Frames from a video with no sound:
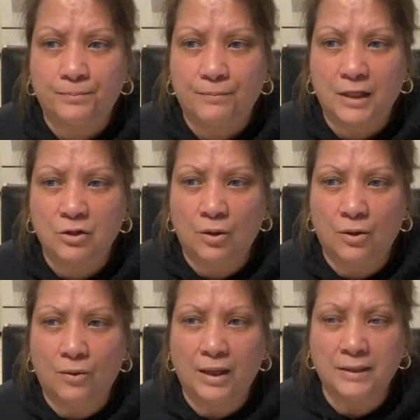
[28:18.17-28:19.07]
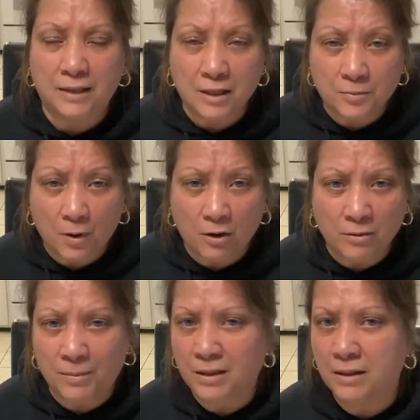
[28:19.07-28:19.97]
so it does bother
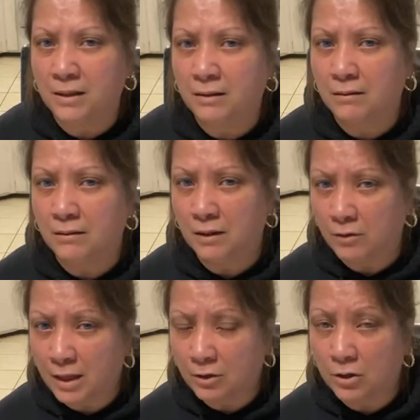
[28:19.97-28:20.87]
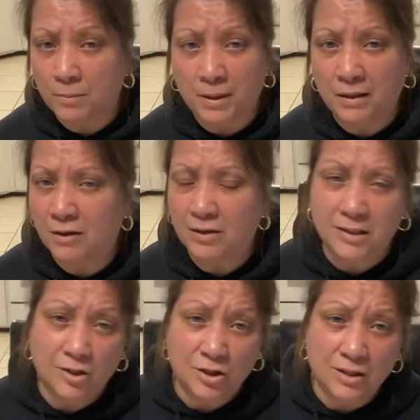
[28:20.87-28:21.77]
me that they're not going to be there. It's
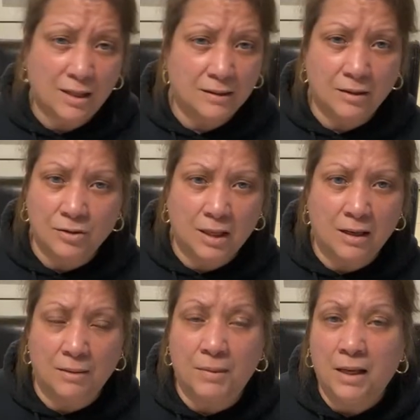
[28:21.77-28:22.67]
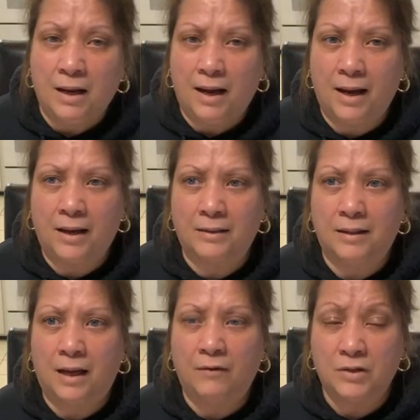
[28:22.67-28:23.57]
just not their time. And I
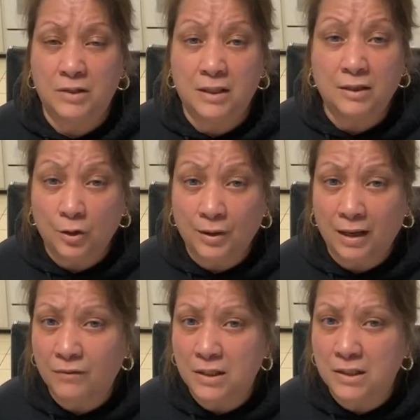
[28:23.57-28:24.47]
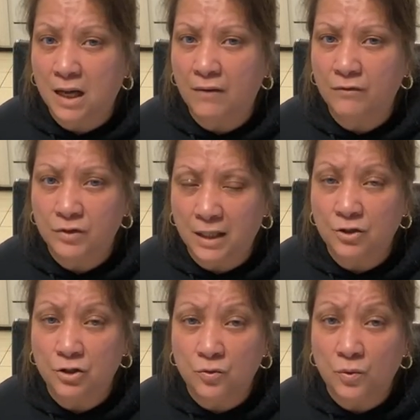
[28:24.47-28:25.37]
have to sit there and have these
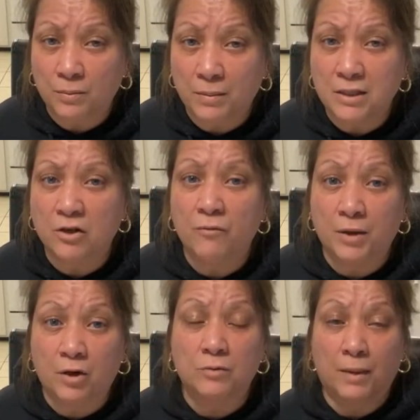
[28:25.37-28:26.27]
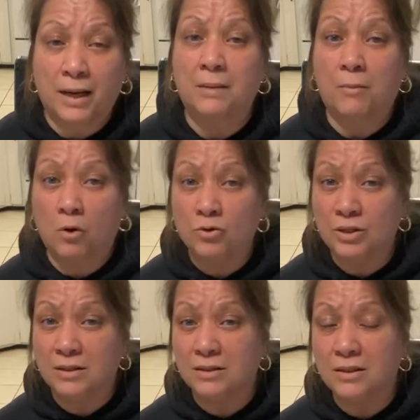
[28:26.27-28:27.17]
conversations with myself because my
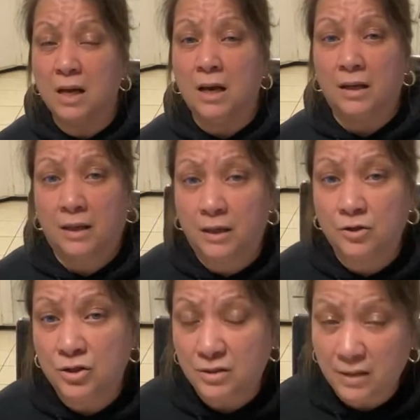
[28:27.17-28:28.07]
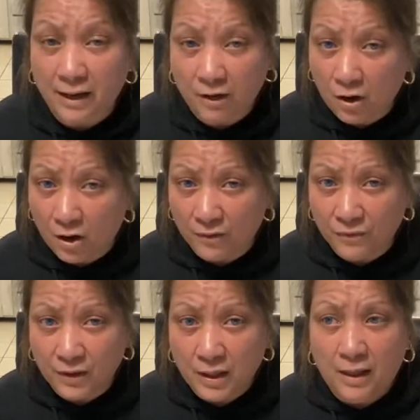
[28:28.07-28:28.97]
emotions can just take off.
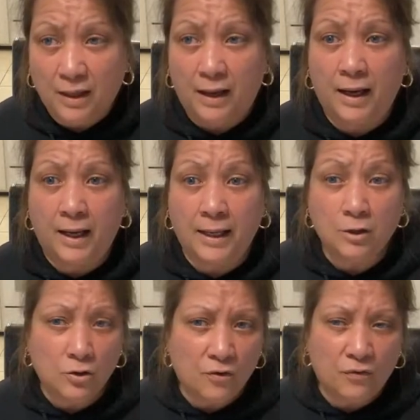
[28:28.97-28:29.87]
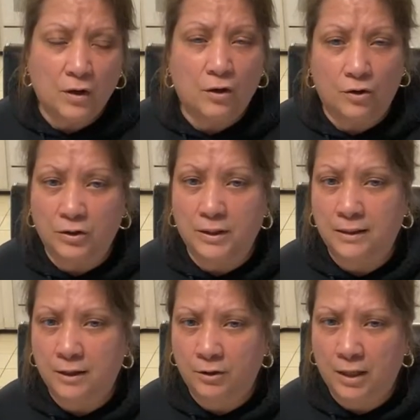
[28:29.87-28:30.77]
And I do feel hurt that
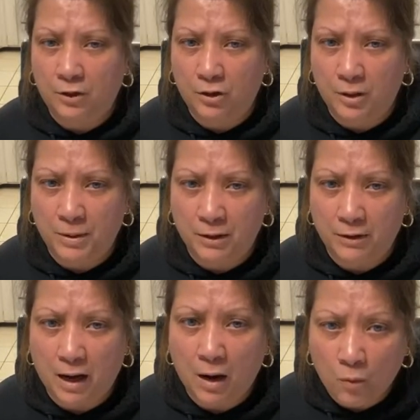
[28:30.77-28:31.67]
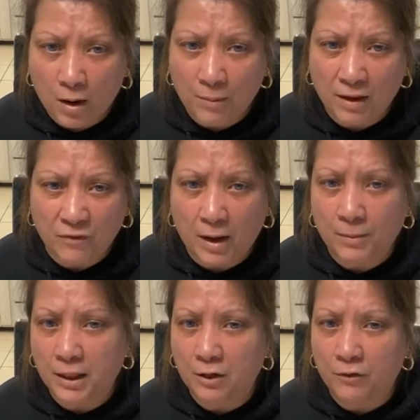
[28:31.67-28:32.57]
they're not going to be there. I want my
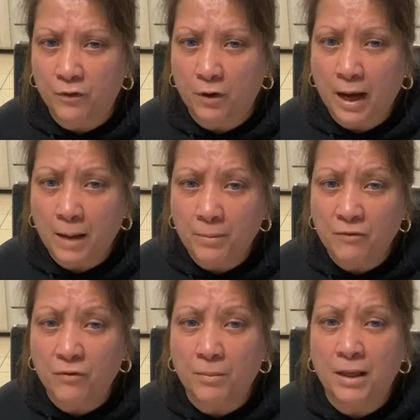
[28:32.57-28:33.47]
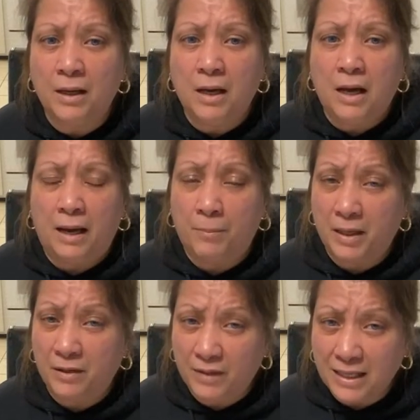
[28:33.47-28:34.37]
family to feel happy for me. But
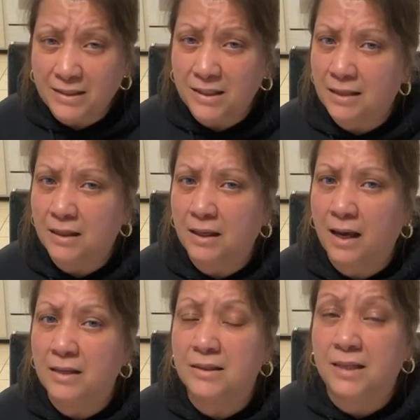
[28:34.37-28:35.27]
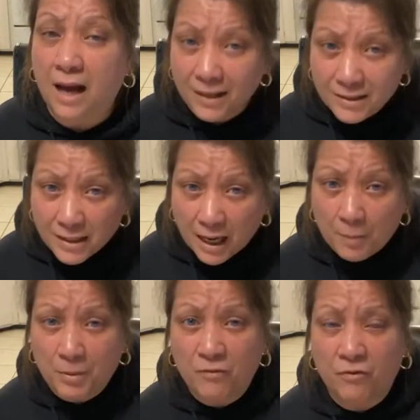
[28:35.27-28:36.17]
if that's not the case, God is
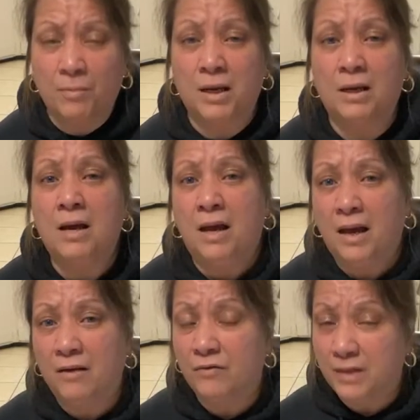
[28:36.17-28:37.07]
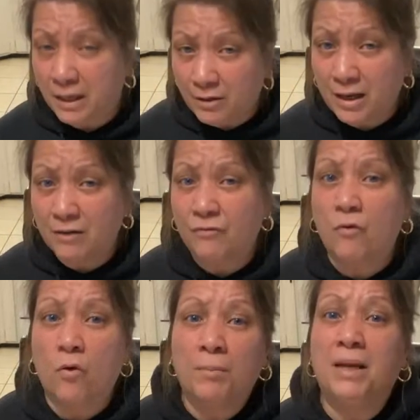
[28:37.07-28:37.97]
happy for me. If they're not
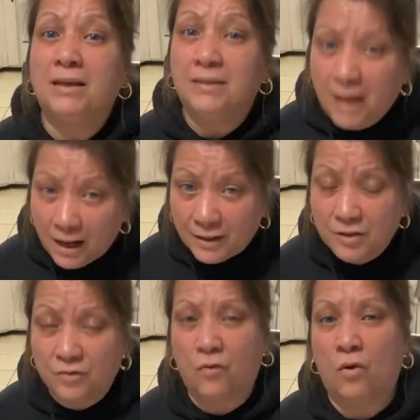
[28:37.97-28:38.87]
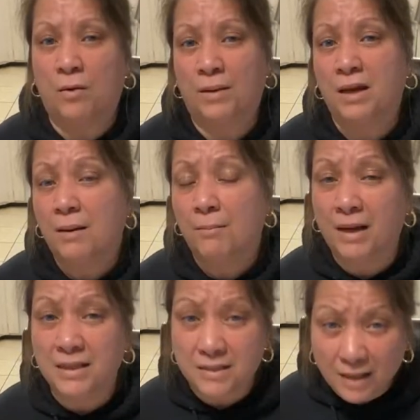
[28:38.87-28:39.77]
for me, God is for me. My
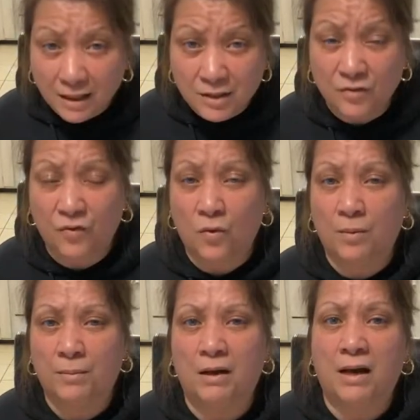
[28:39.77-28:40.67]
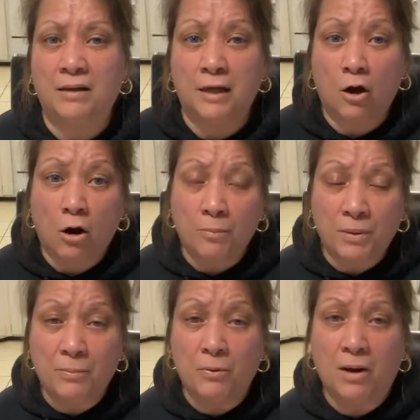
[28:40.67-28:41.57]
son is for me. And there are
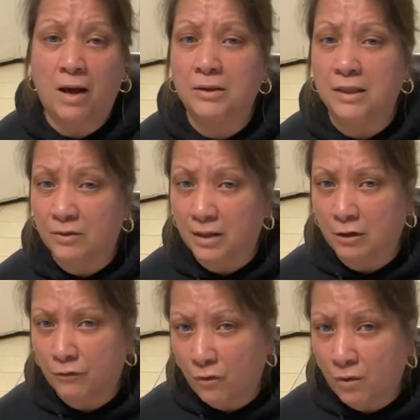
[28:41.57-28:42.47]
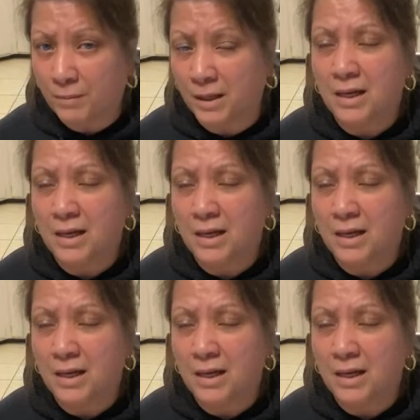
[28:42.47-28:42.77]
people out there that are for me.